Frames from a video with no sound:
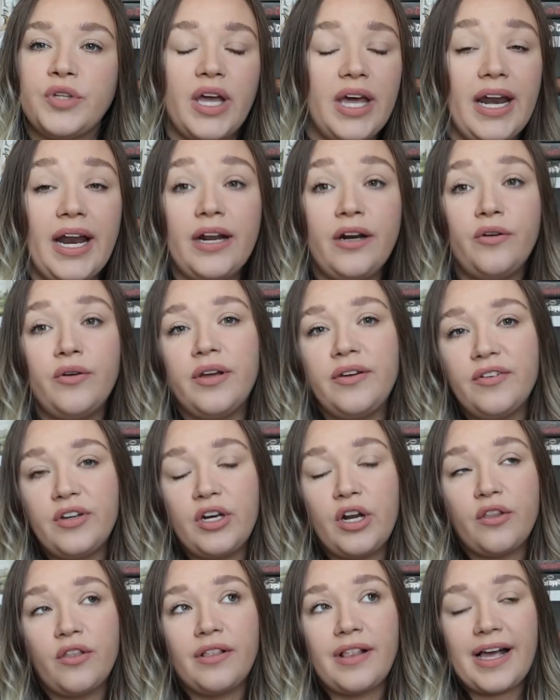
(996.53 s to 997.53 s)
And I don't even
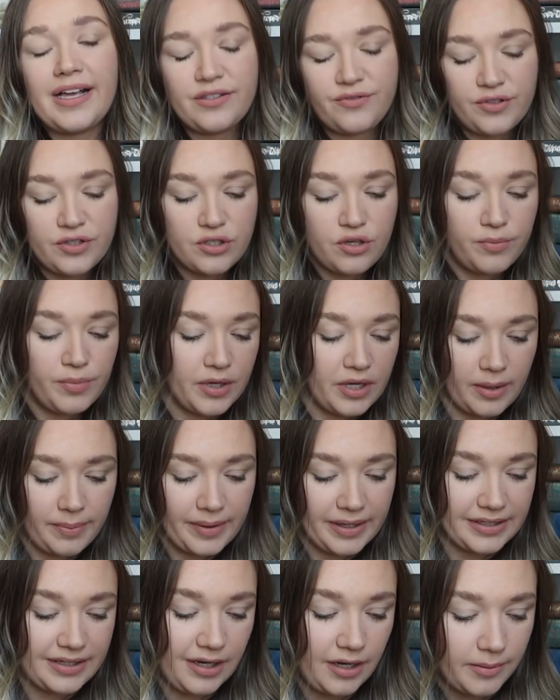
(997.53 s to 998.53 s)
know the last physical book I
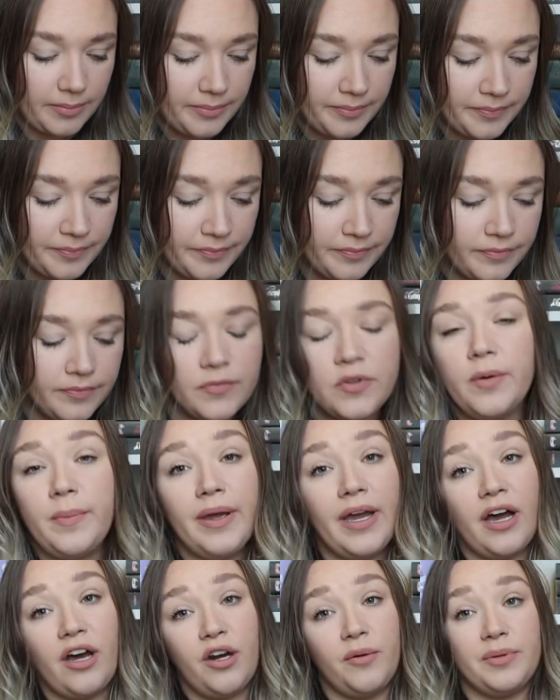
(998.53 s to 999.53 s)
picked up, to be
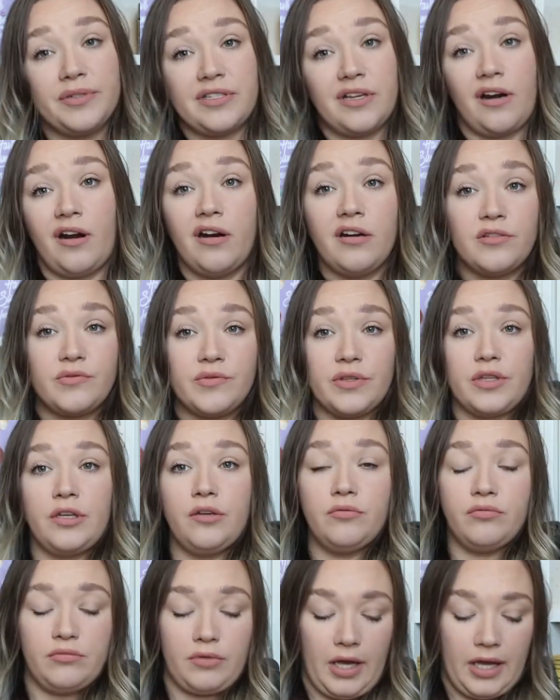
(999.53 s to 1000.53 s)
100% honest with
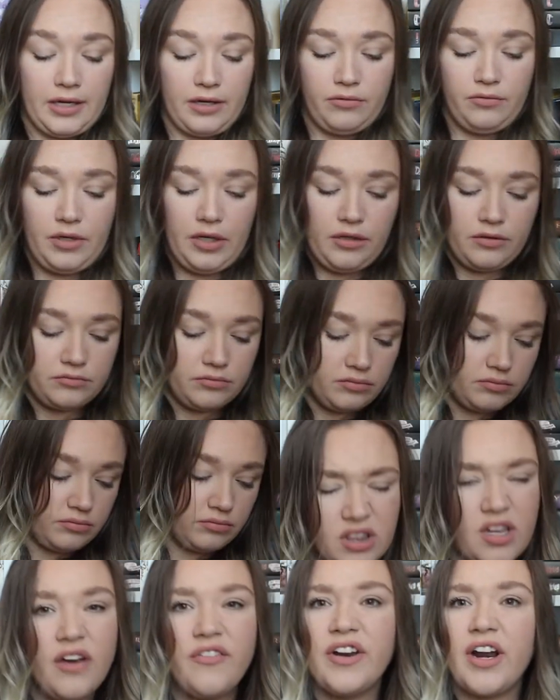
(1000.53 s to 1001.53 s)
you. I don't know.
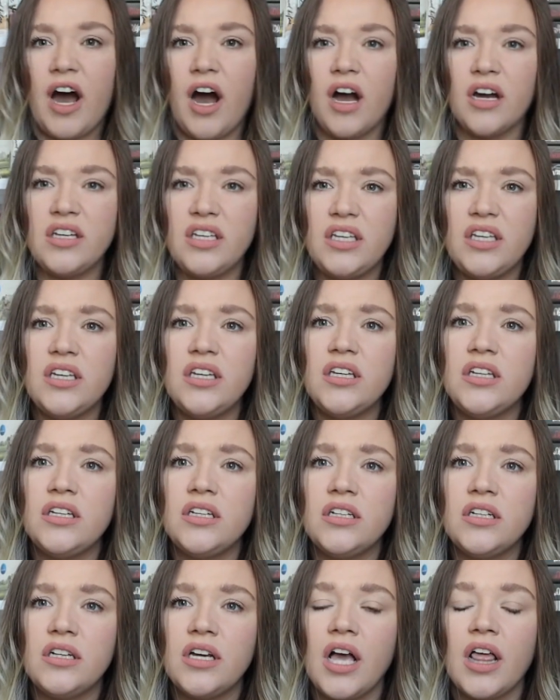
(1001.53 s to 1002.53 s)
Love and Hockey?
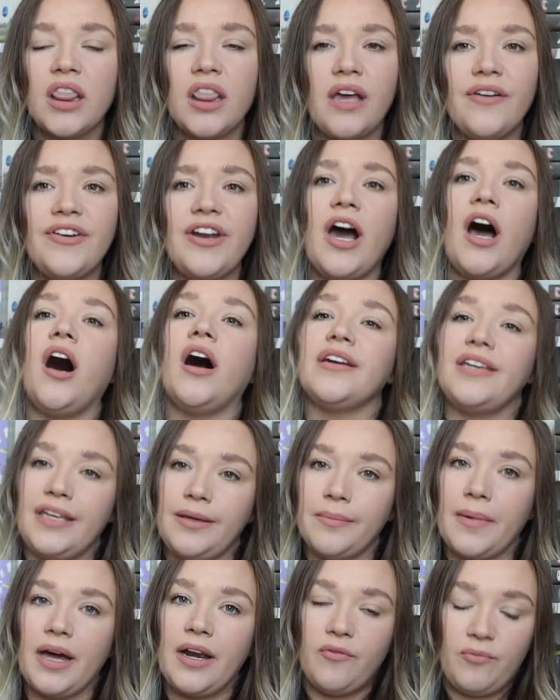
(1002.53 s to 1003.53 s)
Love and Hockey
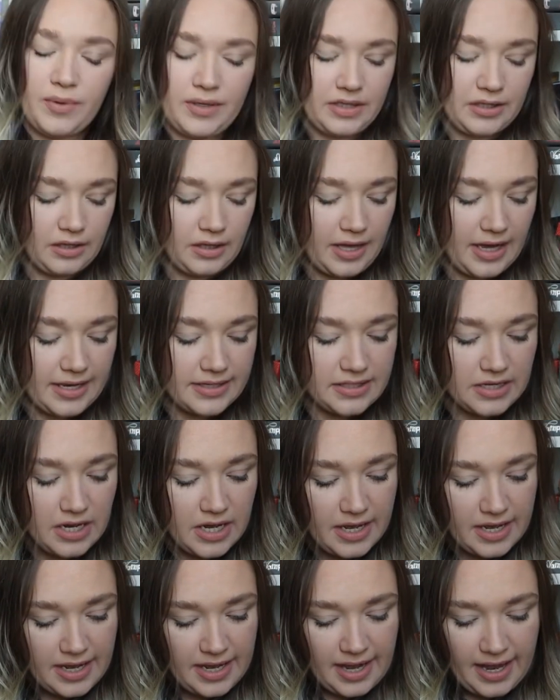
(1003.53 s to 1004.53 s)
might have been the last.
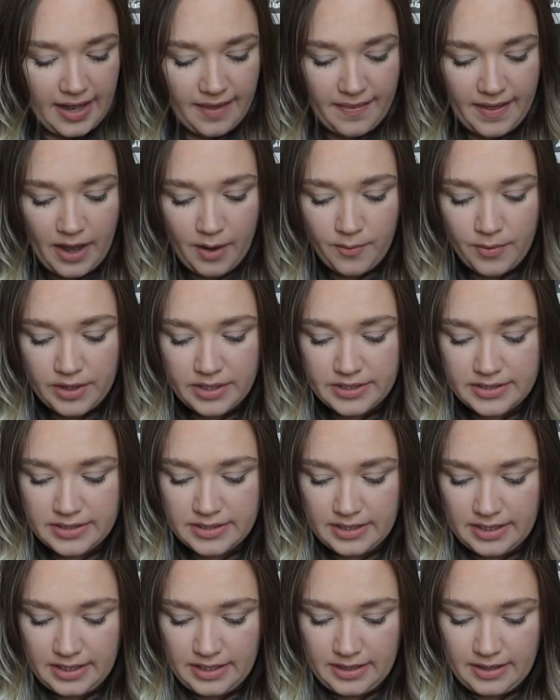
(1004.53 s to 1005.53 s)
And that was
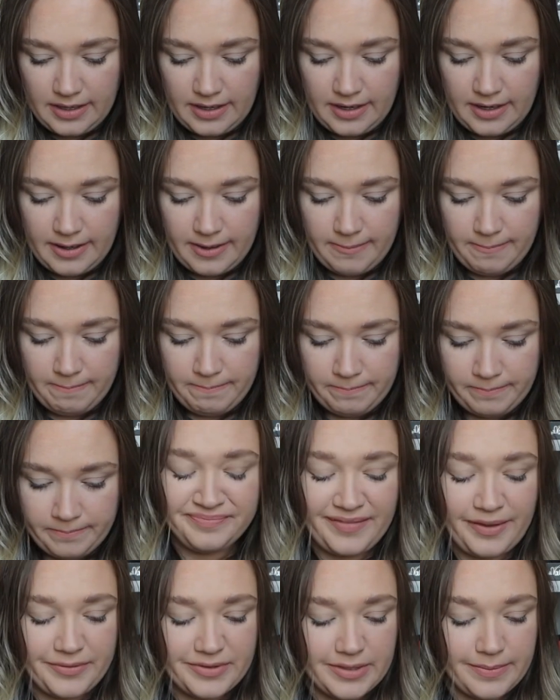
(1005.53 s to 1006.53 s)

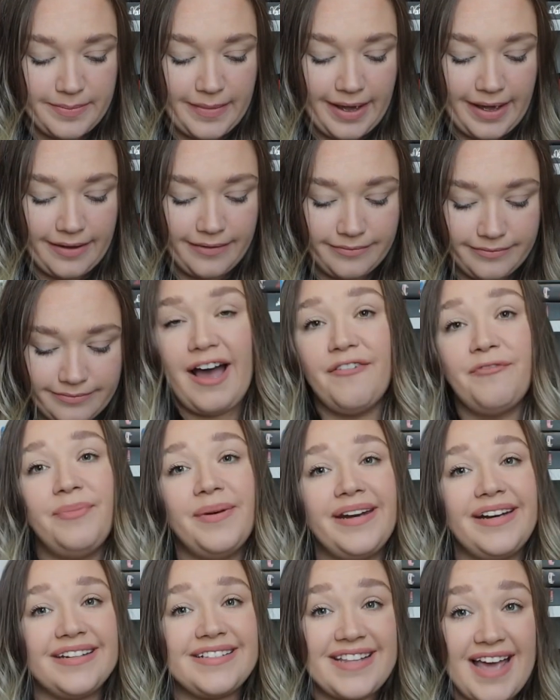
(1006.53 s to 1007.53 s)
in May. I've
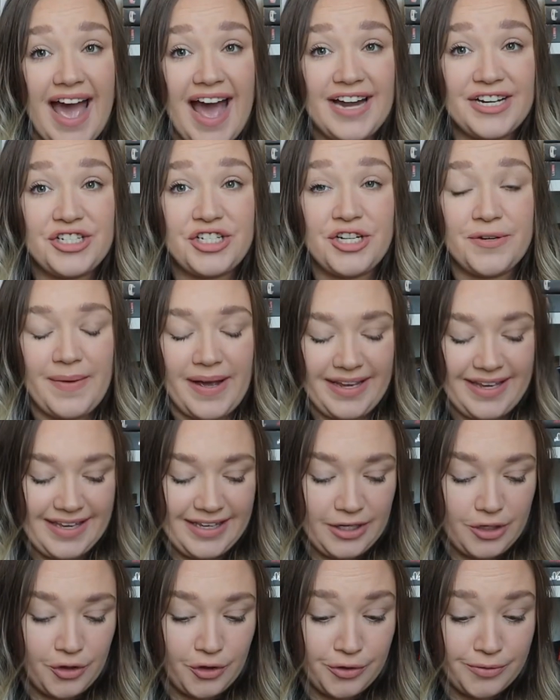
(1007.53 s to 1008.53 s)
been attached to my
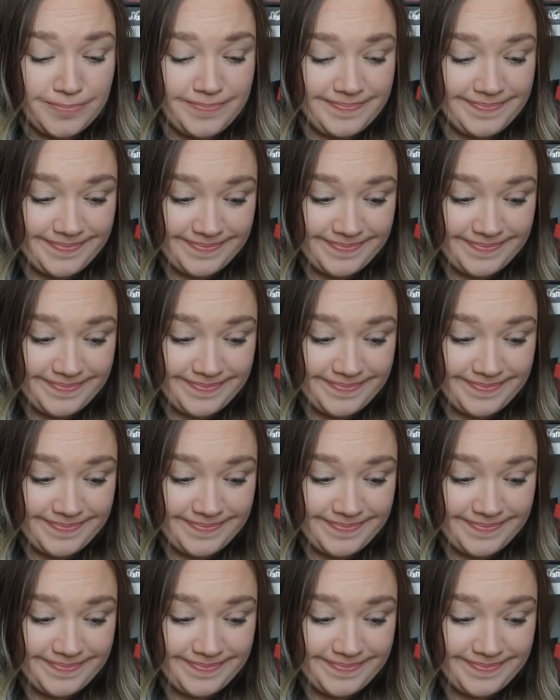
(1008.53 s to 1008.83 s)
Kindle.